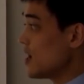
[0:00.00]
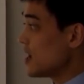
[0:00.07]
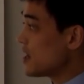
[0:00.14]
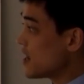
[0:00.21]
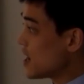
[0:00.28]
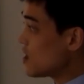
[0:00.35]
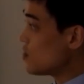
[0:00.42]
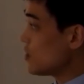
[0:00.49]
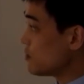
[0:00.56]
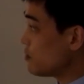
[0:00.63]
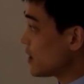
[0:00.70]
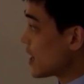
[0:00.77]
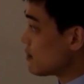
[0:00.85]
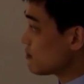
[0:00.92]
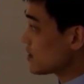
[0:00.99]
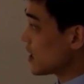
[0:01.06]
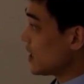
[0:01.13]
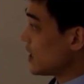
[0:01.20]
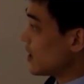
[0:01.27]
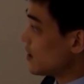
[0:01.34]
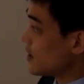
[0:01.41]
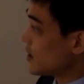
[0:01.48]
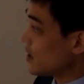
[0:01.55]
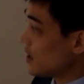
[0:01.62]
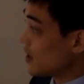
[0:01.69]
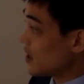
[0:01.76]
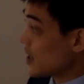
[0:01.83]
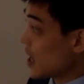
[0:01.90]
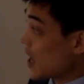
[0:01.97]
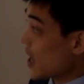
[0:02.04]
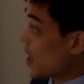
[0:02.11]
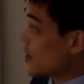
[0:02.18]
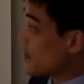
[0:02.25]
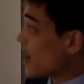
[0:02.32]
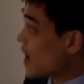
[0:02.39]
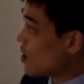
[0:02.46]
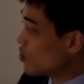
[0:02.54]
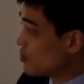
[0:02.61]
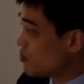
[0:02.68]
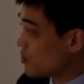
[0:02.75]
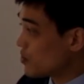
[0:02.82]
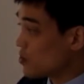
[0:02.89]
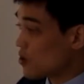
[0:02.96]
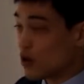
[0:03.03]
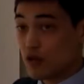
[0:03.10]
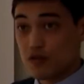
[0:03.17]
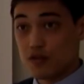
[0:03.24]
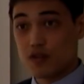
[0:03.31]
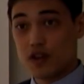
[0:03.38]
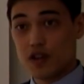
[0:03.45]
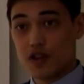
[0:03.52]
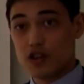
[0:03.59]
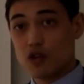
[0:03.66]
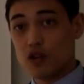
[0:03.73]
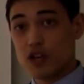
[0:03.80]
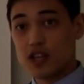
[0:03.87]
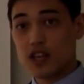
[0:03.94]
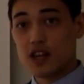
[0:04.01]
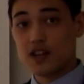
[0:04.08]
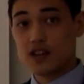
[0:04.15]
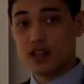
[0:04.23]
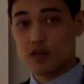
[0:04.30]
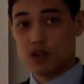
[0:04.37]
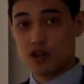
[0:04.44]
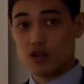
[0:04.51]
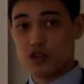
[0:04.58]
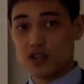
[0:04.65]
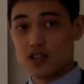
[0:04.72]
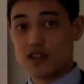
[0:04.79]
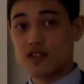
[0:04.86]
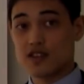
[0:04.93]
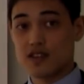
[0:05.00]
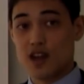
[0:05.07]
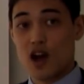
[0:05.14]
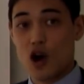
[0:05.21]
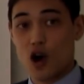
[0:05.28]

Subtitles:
And now it becomes clear that the output of the nonlinearity will consist